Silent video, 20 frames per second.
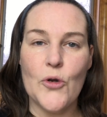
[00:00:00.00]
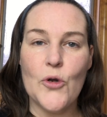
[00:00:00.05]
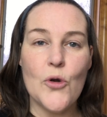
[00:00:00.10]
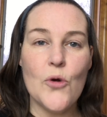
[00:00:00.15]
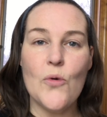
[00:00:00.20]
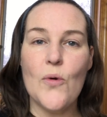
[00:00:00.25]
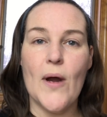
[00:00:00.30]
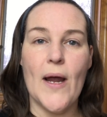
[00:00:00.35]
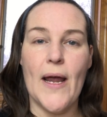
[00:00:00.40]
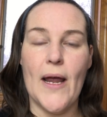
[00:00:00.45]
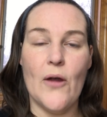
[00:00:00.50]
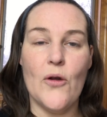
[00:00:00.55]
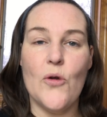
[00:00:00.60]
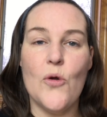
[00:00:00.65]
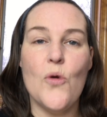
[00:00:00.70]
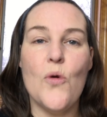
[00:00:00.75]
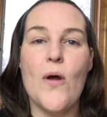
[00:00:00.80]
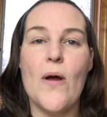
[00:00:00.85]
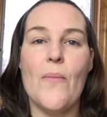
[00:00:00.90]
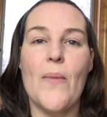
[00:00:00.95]
Who
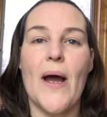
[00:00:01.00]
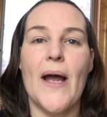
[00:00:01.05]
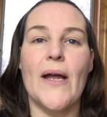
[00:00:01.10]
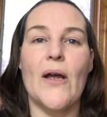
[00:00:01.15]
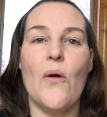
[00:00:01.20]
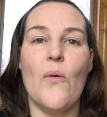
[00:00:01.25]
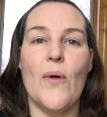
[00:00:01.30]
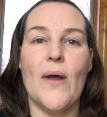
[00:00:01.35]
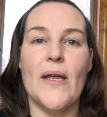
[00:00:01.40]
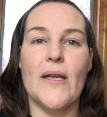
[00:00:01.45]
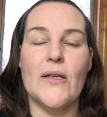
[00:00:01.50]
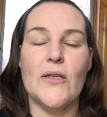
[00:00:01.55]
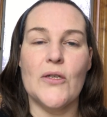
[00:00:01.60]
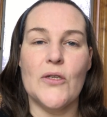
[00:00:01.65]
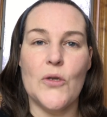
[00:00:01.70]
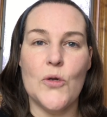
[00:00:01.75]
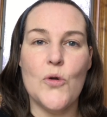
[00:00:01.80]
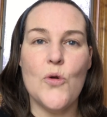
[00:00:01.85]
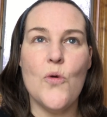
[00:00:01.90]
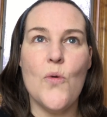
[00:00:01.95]
who am I
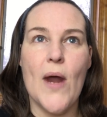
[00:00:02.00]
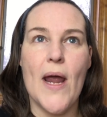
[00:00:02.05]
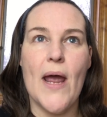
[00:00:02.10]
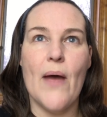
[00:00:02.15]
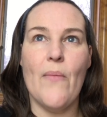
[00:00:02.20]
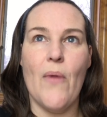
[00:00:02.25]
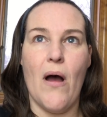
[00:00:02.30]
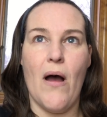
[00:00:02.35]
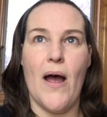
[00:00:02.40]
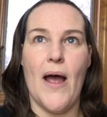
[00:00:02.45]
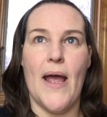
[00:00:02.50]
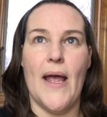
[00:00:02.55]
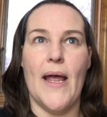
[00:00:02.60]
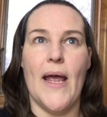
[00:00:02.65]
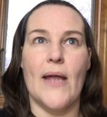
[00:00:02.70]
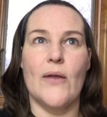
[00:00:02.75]
going? Who am I,